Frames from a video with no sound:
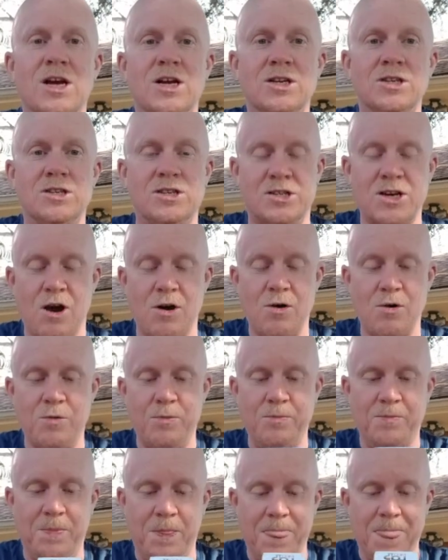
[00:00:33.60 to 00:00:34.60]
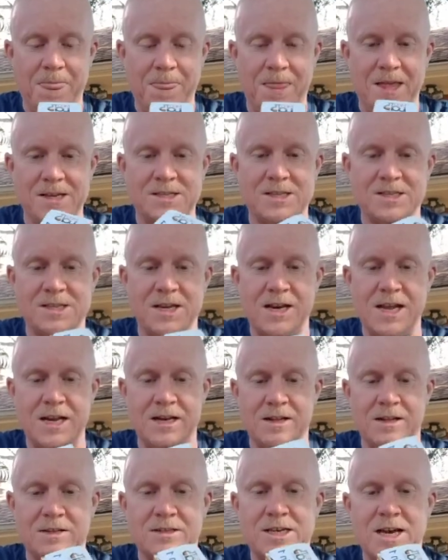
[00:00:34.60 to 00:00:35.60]
So this is a neat
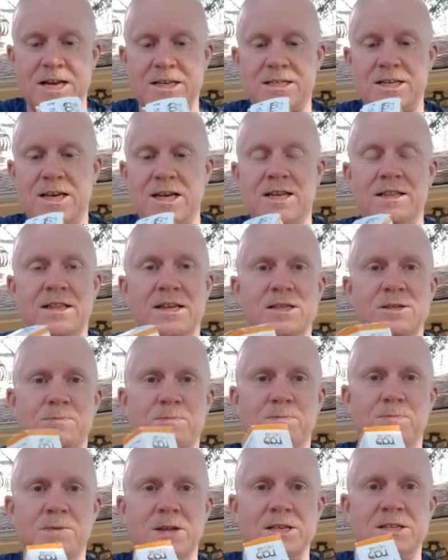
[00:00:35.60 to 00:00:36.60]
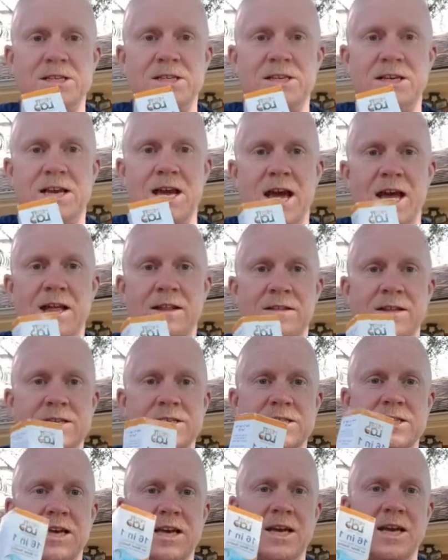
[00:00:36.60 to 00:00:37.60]
little test kit. This
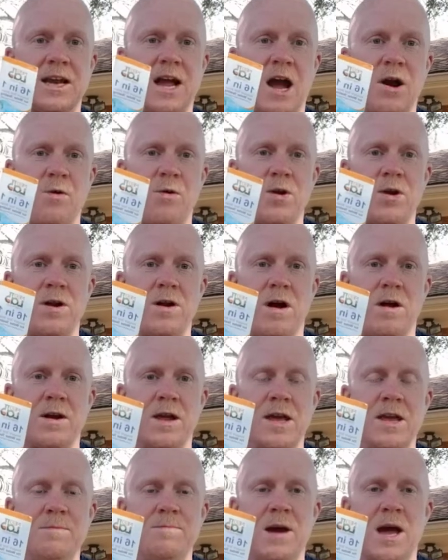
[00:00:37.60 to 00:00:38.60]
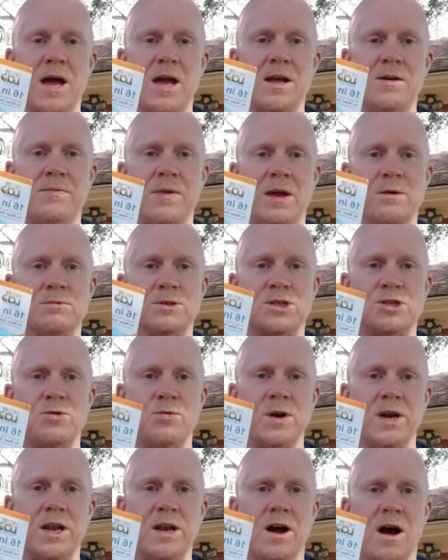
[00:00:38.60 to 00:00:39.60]
kit I ordered it on eBay. It was
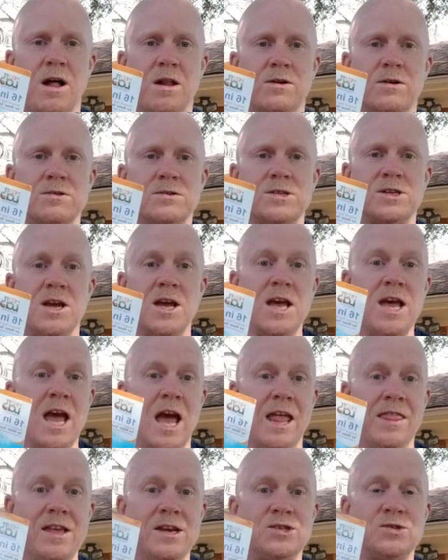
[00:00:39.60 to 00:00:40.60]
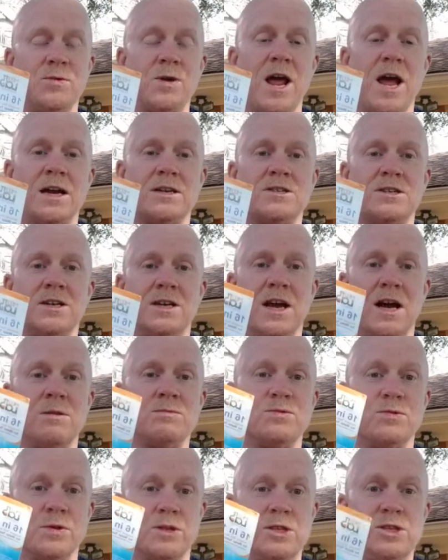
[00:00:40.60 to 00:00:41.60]
$20, and this one actually
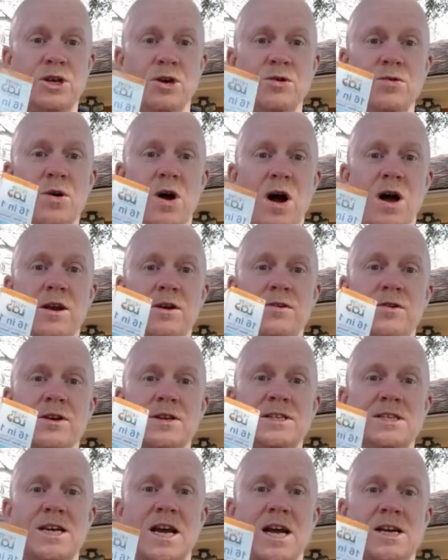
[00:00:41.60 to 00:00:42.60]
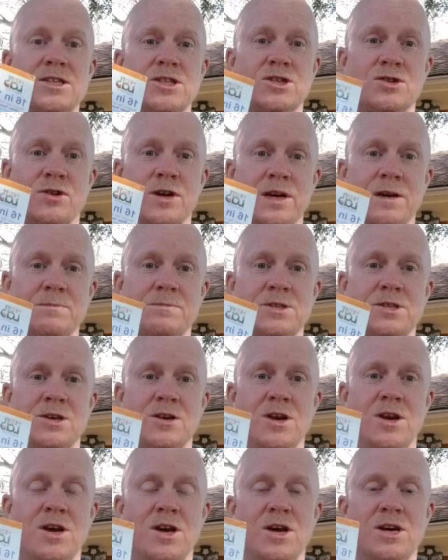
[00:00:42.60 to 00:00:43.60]
comes with 200 test strips,
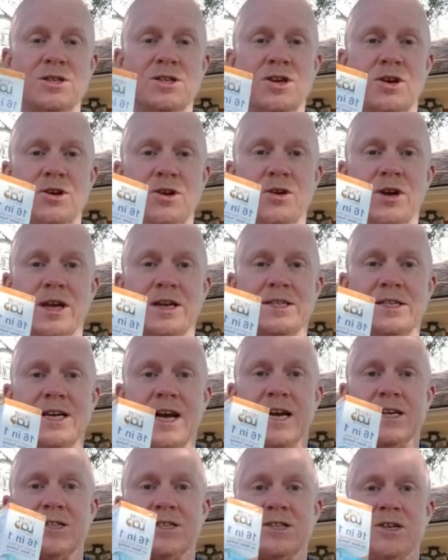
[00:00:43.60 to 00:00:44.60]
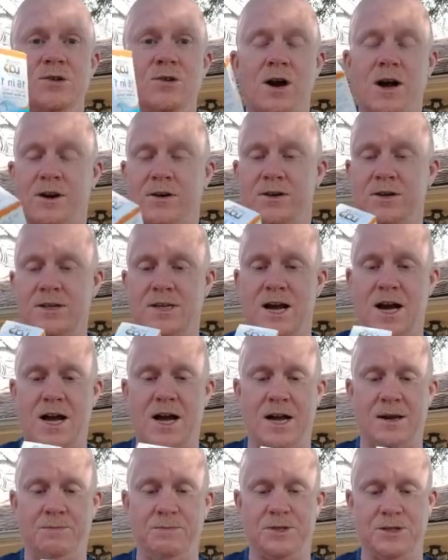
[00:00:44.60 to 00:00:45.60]
so you can test 200
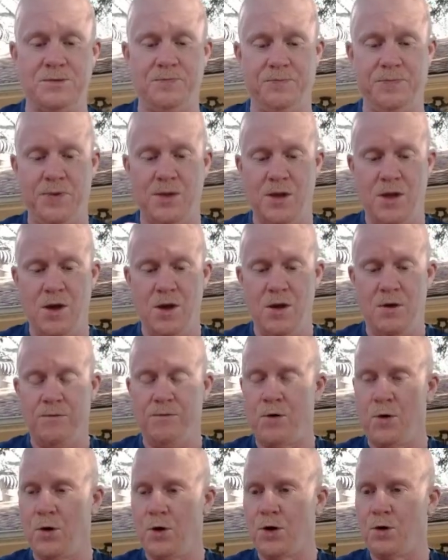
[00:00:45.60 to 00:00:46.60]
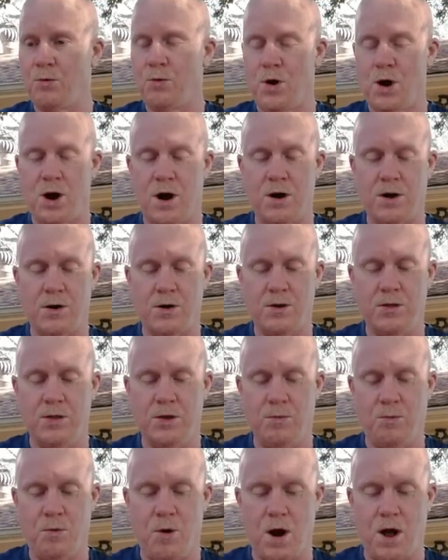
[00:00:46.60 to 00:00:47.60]
times for your water,
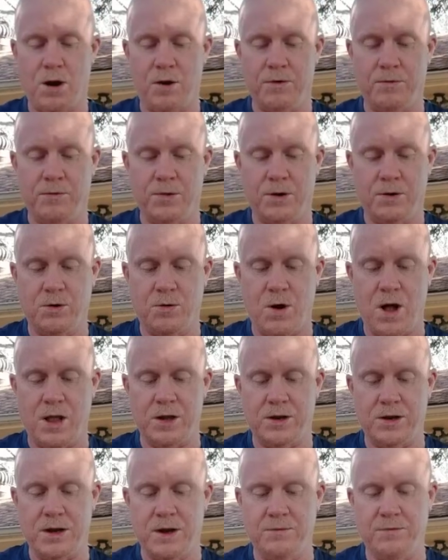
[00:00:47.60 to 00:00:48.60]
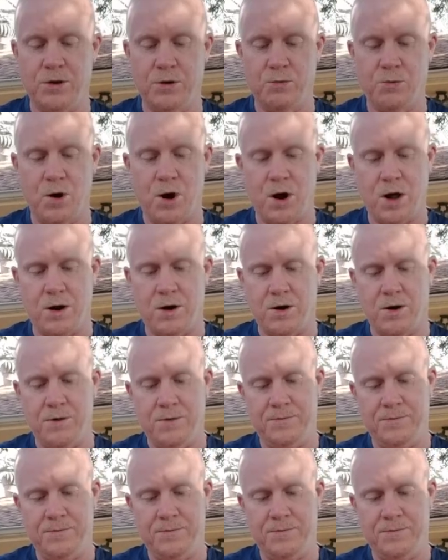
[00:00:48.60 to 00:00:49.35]
the quality of your water.